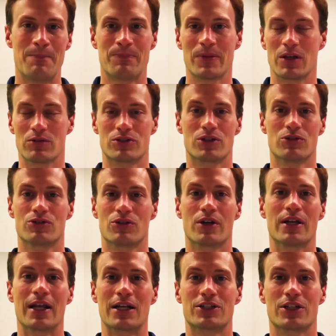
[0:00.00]
you know, social
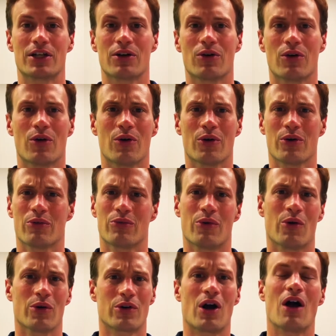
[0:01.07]
connection or, or,
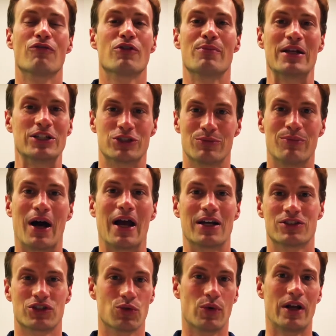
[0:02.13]
or confirmation
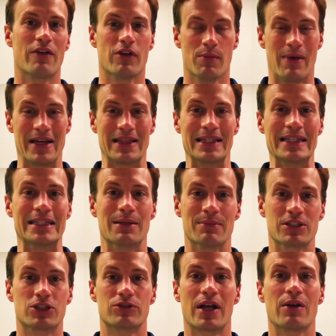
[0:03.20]
bias or whatever might lead them
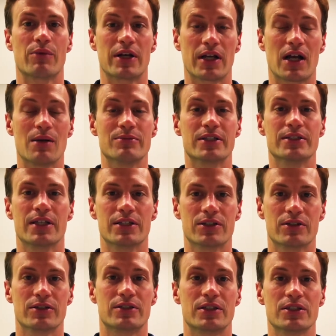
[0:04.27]
astray when it comes to
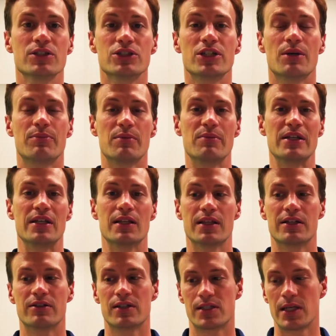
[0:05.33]
digital citizenship and media
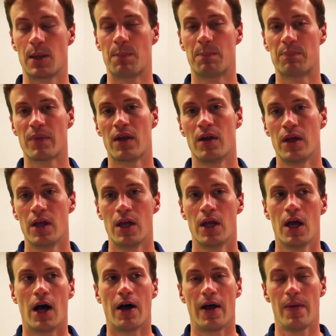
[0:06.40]
literacy.
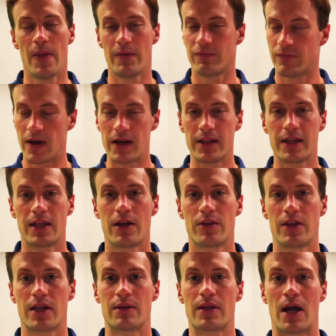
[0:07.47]
Uh, and then finally, another
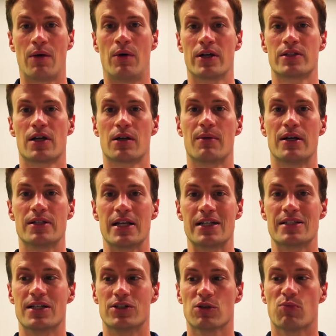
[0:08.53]
thing I, I want to talk about today
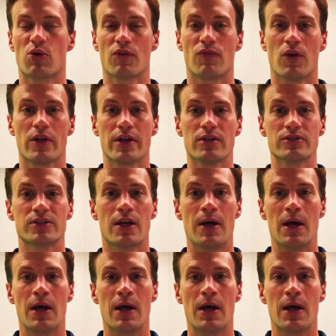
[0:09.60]
is digital portfolios.